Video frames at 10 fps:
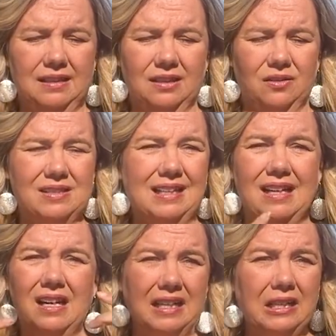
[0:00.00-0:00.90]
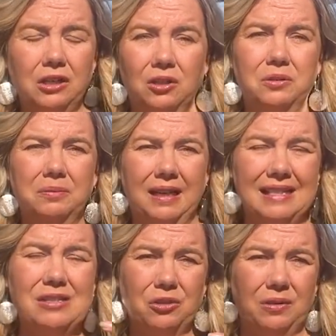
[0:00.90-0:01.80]
You know, it's like a honeycomb
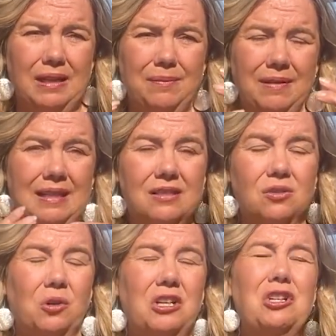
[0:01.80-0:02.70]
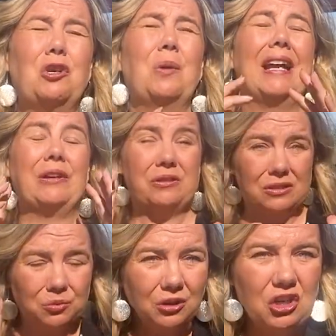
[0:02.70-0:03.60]
ice cream, and it's so good. You know what else
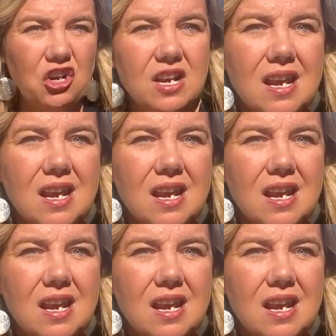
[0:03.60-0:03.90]
is really good?